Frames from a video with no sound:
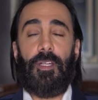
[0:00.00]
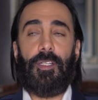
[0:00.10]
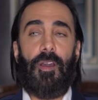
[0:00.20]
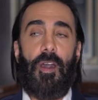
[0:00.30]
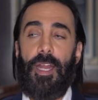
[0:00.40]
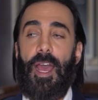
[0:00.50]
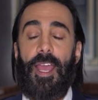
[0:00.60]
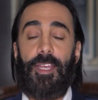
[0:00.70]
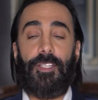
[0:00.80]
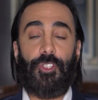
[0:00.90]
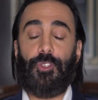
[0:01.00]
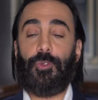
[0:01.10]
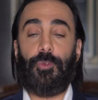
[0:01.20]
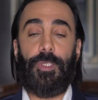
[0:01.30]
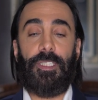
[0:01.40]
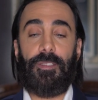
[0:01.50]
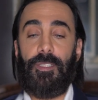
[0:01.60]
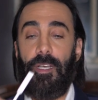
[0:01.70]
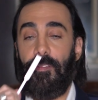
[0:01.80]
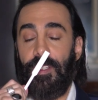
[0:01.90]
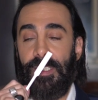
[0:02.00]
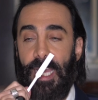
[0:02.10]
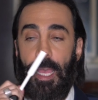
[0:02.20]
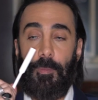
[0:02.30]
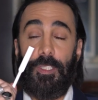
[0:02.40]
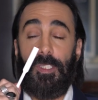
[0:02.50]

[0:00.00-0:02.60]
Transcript: God, I truly love this amber.